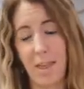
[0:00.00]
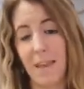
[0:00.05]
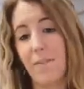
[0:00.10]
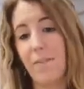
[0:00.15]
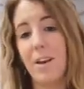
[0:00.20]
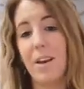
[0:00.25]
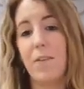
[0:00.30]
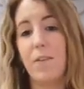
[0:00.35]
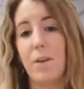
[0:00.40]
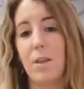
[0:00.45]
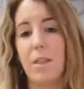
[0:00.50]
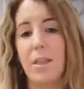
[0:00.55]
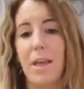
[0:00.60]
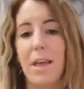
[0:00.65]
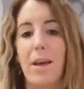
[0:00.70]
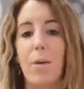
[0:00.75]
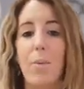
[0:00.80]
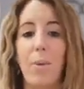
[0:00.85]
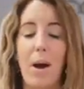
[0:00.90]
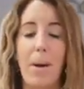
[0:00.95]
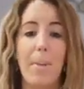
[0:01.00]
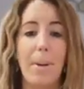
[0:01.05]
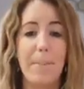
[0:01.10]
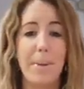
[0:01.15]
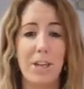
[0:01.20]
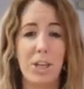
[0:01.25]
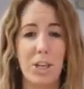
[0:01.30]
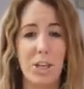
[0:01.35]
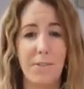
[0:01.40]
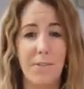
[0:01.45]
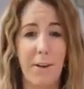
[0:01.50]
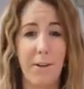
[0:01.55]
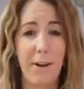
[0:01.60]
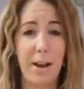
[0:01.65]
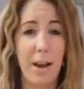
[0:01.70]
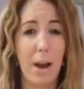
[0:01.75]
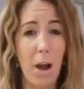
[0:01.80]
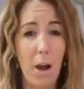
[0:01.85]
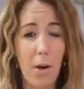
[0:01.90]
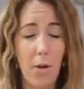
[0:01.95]
Even if you think, well, my budget's
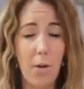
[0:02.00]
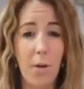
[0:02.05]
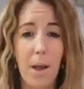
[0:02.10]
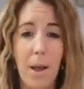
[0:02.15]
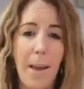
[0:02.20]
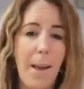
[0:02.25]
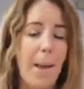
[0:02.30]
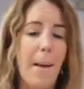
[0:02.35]
very low